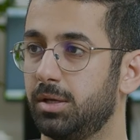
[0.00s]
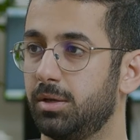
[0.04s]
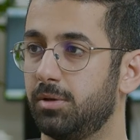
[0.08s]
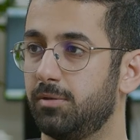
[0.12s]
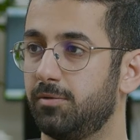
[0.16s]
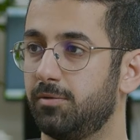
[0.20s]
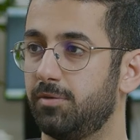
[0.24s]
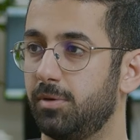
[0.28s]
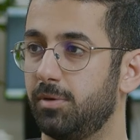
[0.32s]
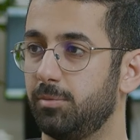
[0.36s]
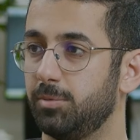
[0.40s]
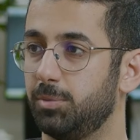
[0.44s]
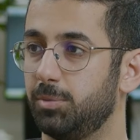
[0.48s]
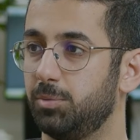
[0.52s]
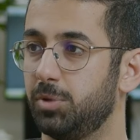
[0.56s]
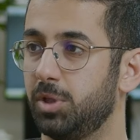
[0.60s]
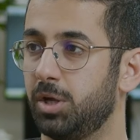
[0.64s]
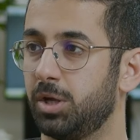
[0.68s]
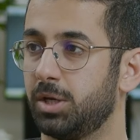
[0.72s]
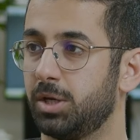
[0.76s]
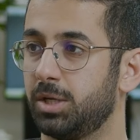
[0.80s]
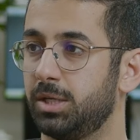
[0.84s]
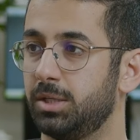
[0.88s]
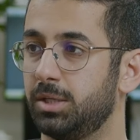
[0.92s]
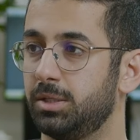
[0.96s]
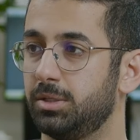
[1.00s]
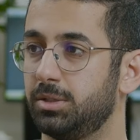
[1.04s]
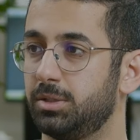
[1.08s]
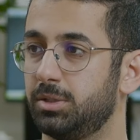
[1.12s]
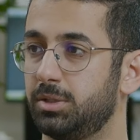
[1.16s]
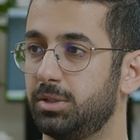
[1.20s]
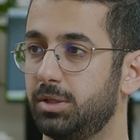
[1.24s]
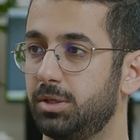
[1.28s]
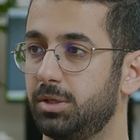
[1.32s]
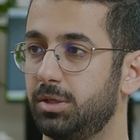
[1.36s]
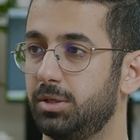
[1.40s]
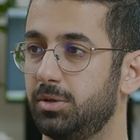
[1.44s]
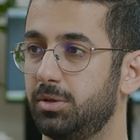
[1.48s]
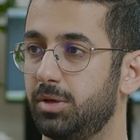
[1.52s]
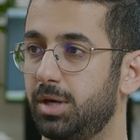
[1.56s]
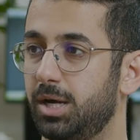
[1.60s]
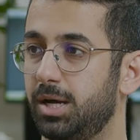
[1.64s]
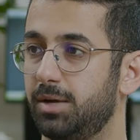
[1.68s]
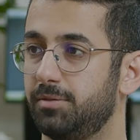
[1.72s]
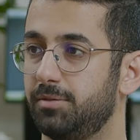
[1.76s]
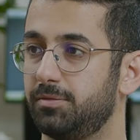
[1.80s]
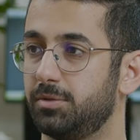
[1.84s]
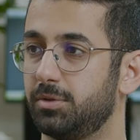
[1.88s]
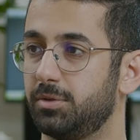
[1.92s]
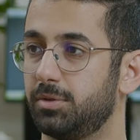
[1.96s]
From the plugins, you
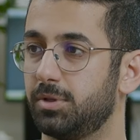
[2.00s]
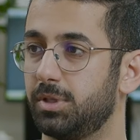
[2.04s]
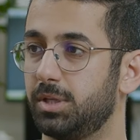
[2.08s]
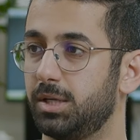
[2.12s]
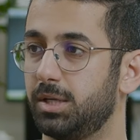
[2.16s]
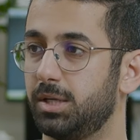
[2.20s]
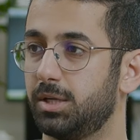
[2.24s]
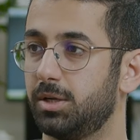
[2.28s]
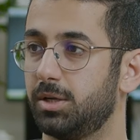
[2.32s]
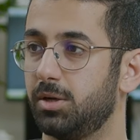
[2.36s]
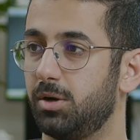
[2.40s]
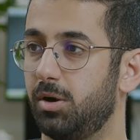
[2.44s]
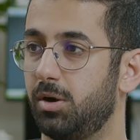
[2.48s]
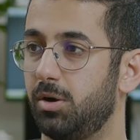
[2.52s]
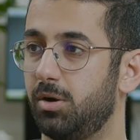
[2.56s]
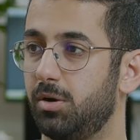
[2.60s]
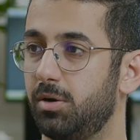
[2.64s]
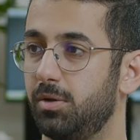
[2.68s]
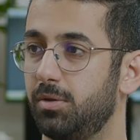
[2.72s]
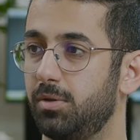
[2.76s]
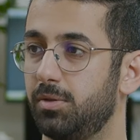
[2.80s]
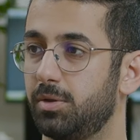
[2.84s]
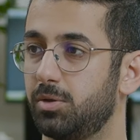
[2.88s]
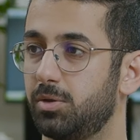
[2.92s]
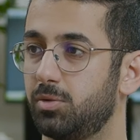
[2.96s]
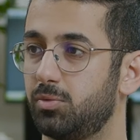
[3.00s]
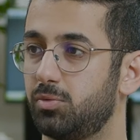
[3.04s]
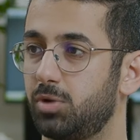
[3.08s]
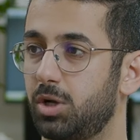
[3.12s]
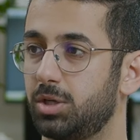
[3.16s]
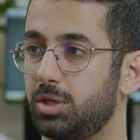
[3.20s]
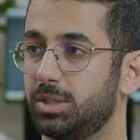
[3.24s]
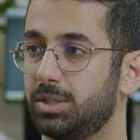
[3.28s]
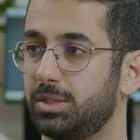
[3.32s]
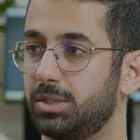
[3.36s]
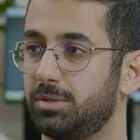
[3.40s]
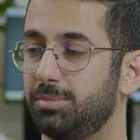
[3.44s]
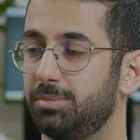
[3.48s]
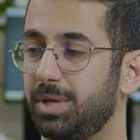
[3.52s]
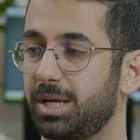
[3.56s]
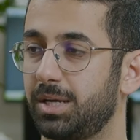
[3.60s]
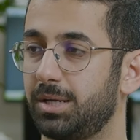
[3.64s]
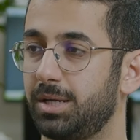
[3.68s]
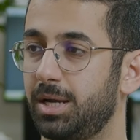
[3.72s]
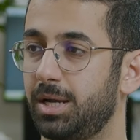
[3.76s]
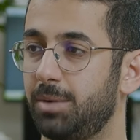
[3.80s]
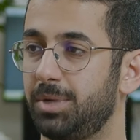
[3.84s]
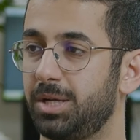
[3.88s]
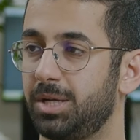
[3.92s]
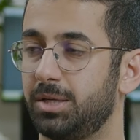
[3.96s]
have to click on Rust
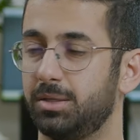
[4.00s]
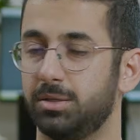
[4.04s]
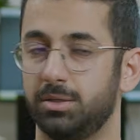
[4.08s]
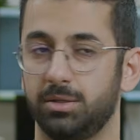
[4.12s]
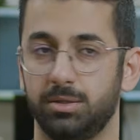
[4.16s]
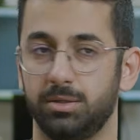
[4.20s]
Macademic.